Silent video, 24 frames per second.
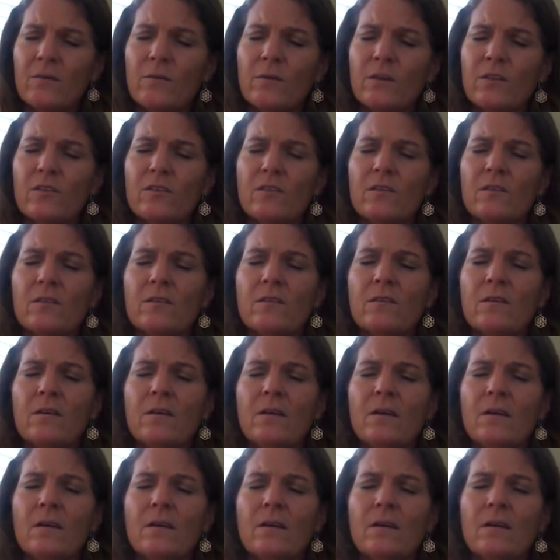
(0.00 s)
which is
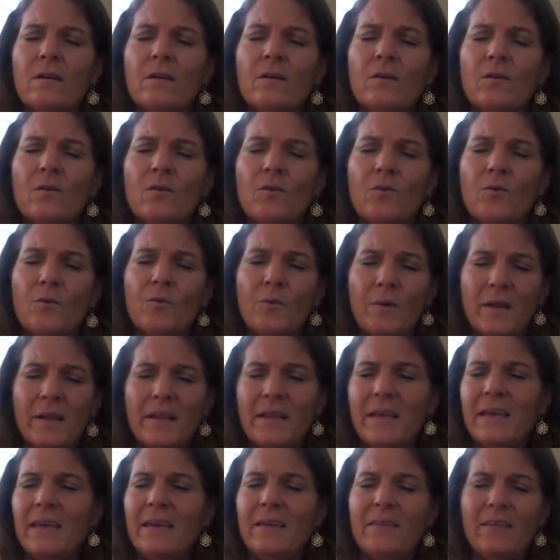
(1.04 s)

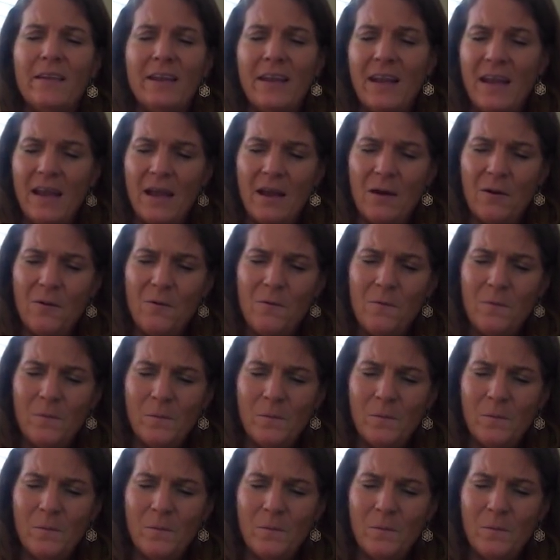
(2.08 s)
really in the now.